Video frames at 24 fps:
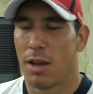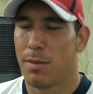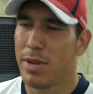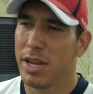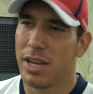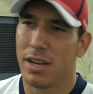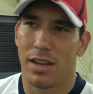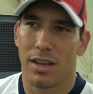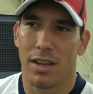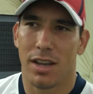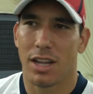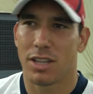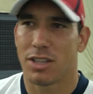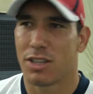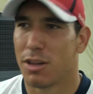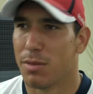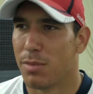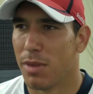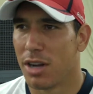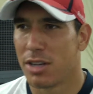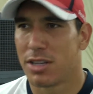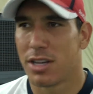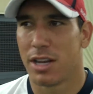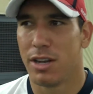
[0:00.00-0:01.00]
I mean, not
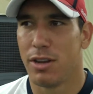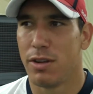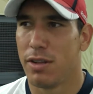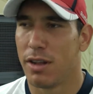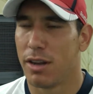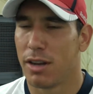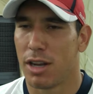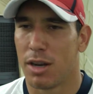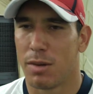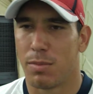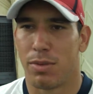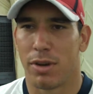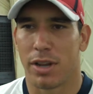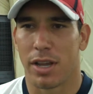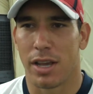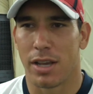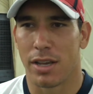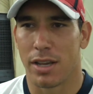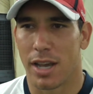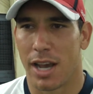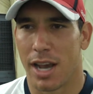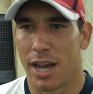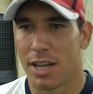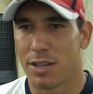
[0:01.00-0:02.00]
so much. I knew they were going to bring
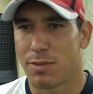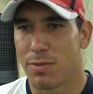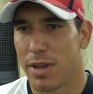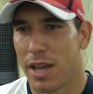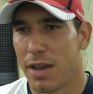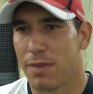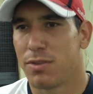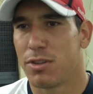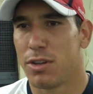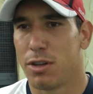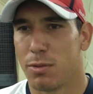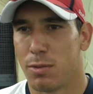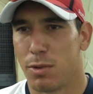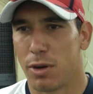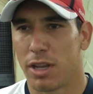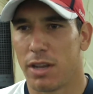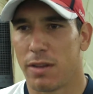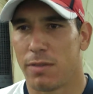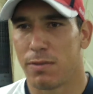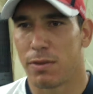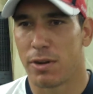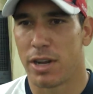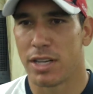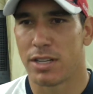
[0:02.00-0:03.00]
in guys. We have 2
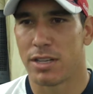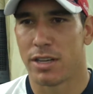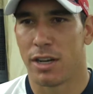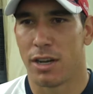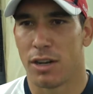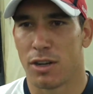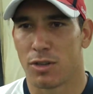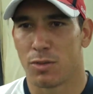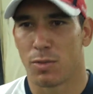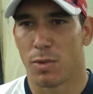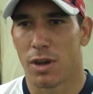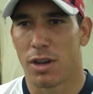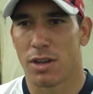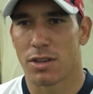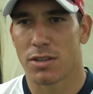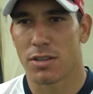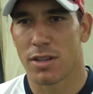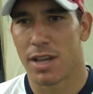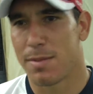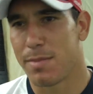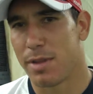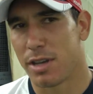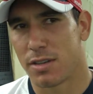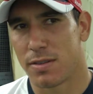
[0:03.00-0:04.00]
rookie free agent here as well,
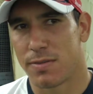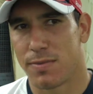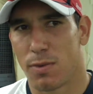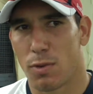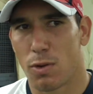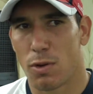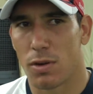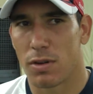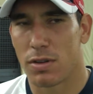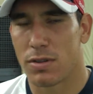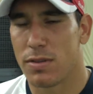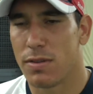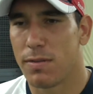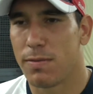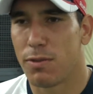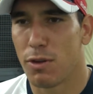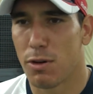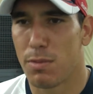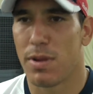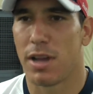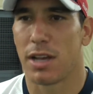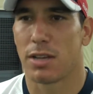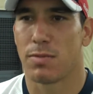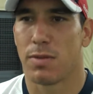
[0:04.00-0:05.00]
so that makes 4
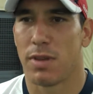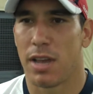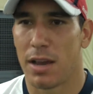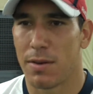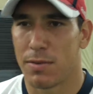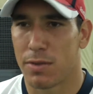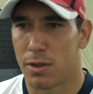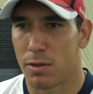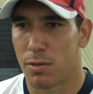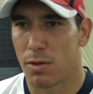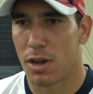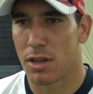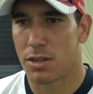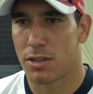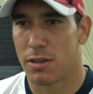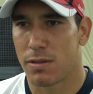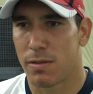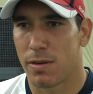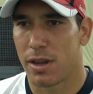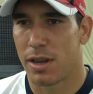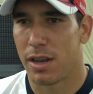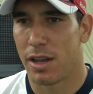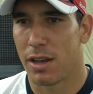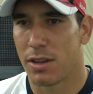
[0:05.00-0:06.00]
fullbacks we have on the
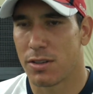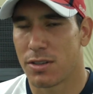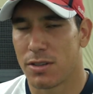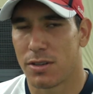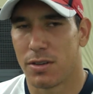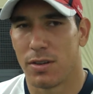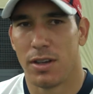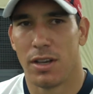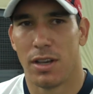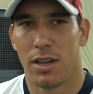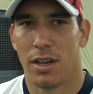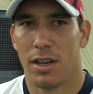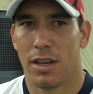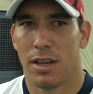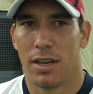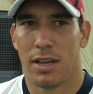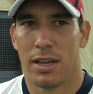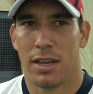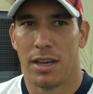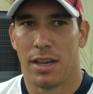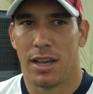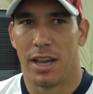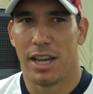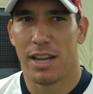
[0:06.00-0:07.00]
roster right now. So
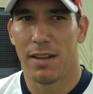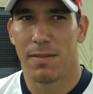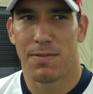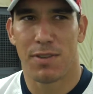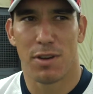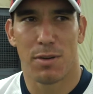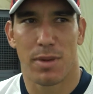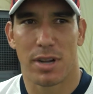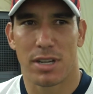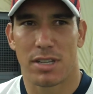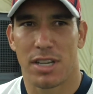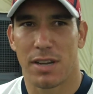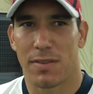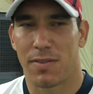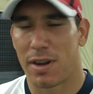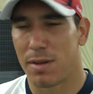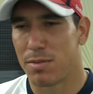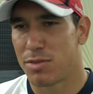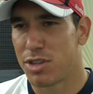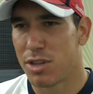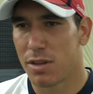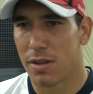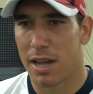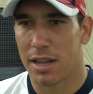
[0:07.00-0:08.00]
it didn't feel much
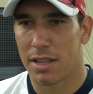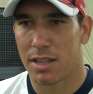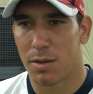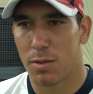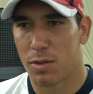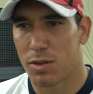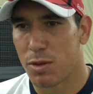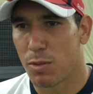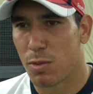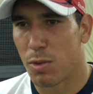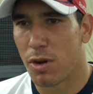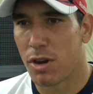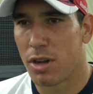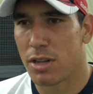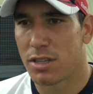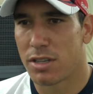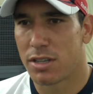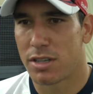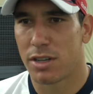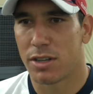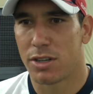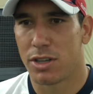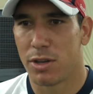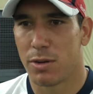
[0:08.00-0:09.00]
different. I'm still out there with the one,
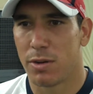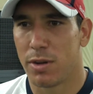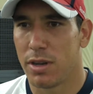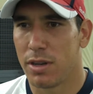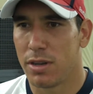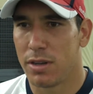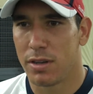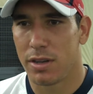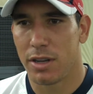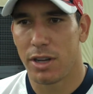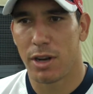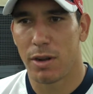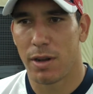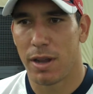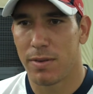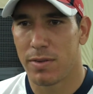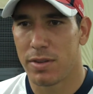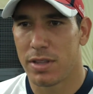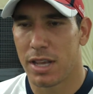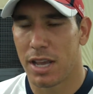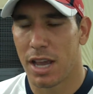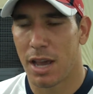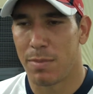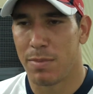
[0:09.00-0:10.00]
still doing, you know,
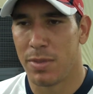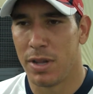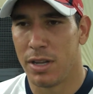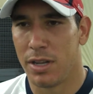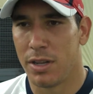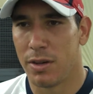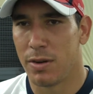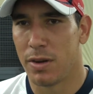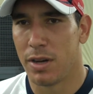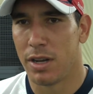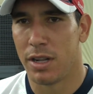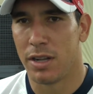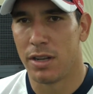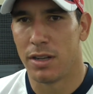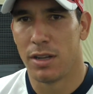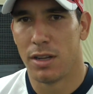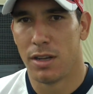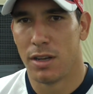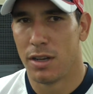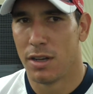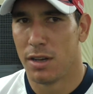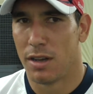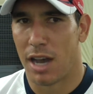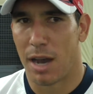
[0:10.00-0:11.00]
everything I've been doing, and
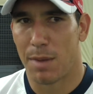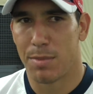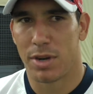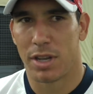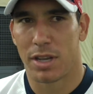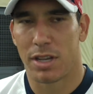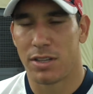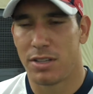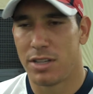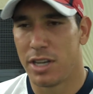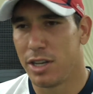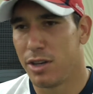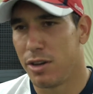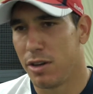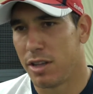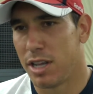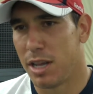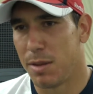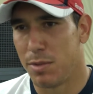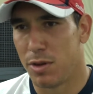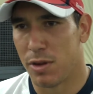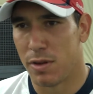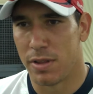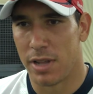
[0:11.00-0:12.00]
I'm going to continue to
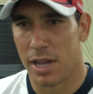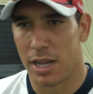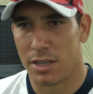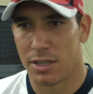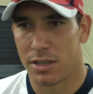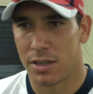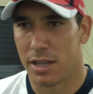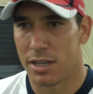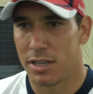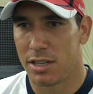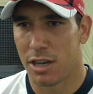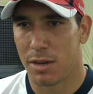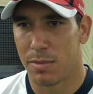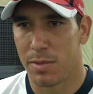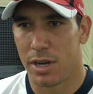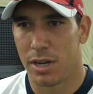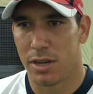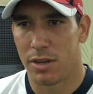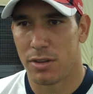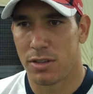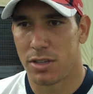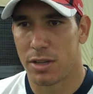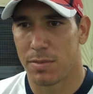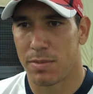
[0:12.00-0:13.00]
keep doing that until they tell me
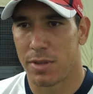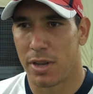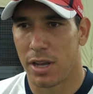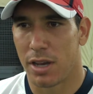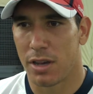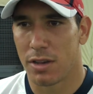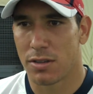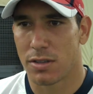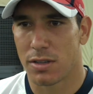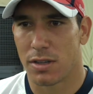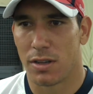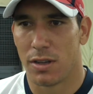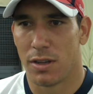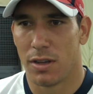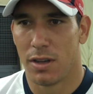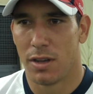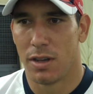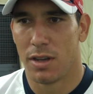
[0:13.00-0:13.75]
to do something else, and